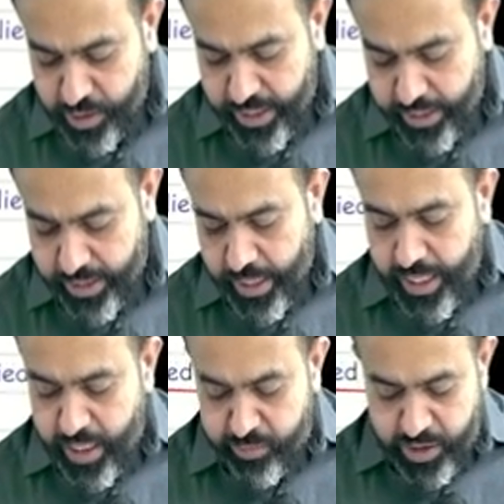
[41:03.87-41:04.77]
year
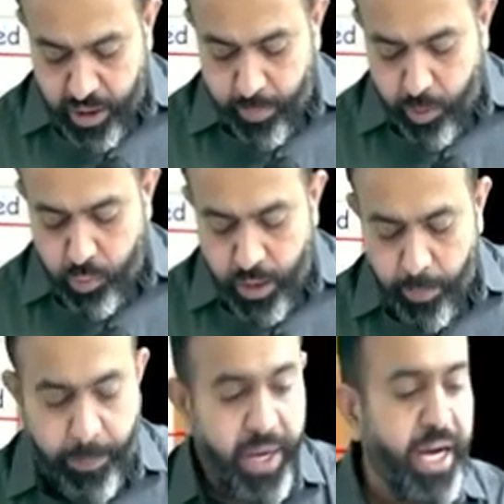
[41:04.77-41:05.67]
in which amount
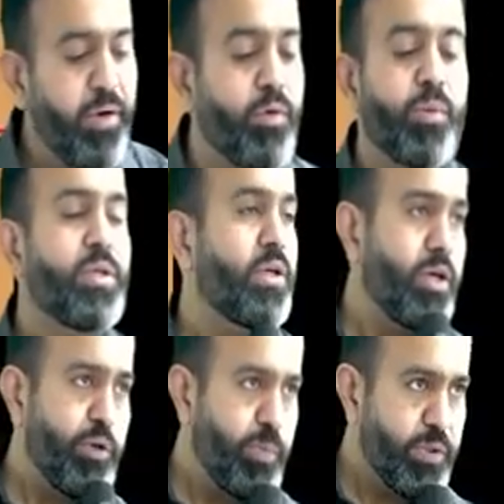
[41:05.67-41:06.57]
applied from the
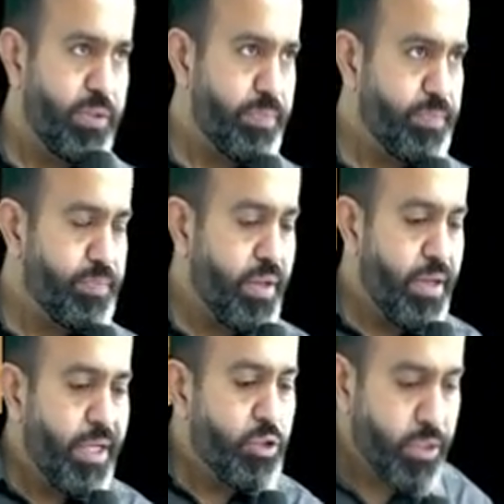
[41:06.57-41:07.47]
corpus.
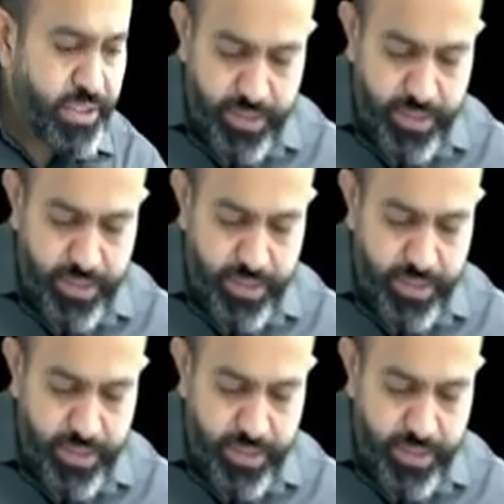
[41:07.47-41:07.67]
So this